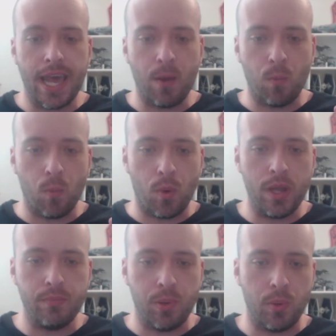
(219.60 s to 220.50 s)
At
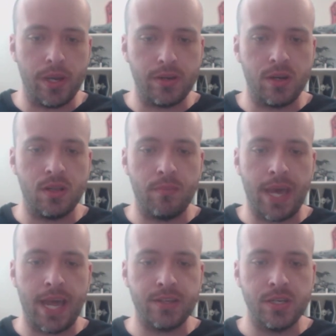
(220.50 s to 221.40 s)
one point during the
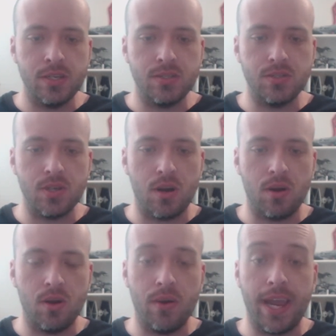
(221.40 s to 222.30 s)
match,
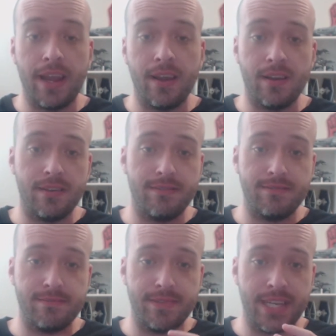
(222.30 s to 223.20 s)
Cesaro, and
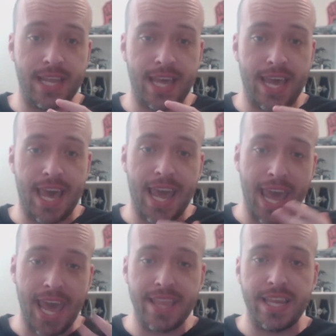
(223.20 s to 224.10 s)
I
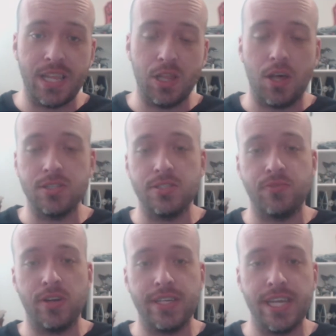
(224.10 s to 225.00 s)
had that he lost his
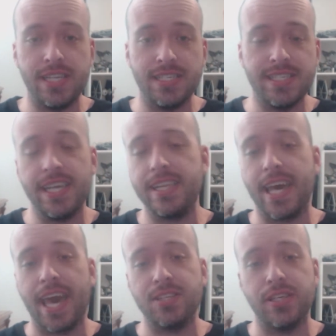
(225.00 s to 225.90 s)
front teeth. His teeth
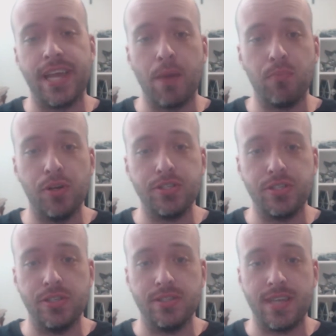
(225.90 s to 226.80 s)
actually got
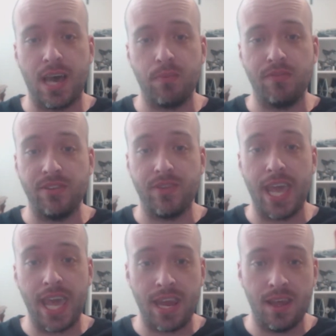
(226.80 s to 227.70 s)
pushed to the top of his
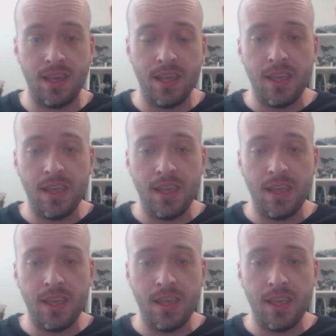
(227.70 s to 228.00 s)
head.